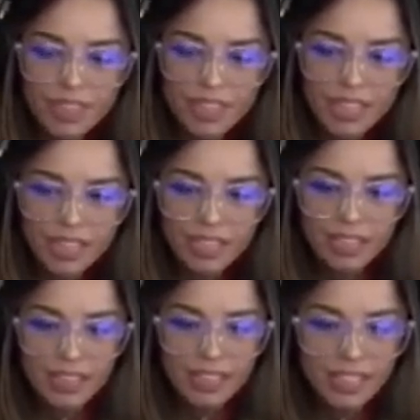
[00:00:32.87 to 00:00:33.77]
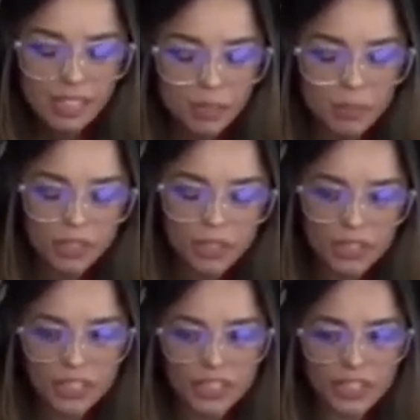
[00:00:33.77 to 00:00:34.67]
Thick, thick, thickest burger. I
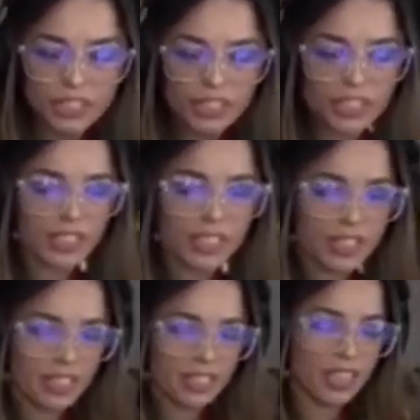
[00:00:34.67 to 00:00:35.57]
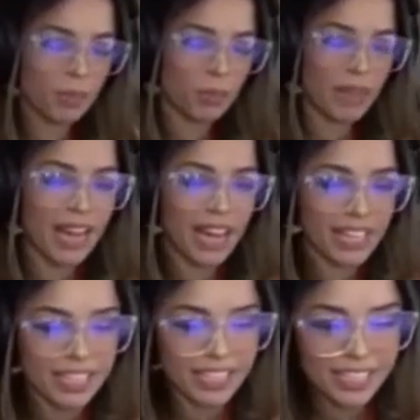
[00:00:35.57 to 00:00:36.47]
love it when they're Double thick.
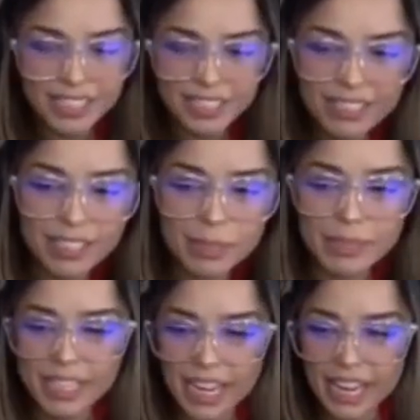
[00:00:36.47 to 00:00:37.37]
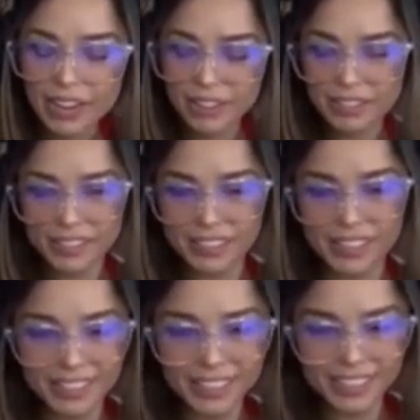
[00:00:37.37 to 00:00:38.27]
patties. I love down. it when they're thick.
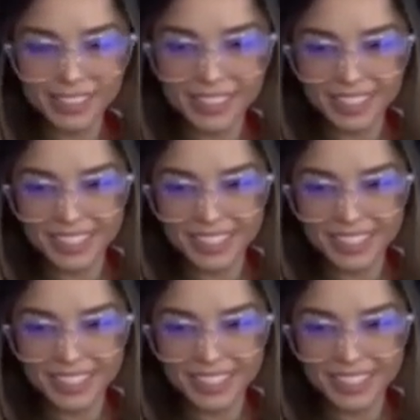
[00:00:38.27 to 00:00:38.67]
Yes.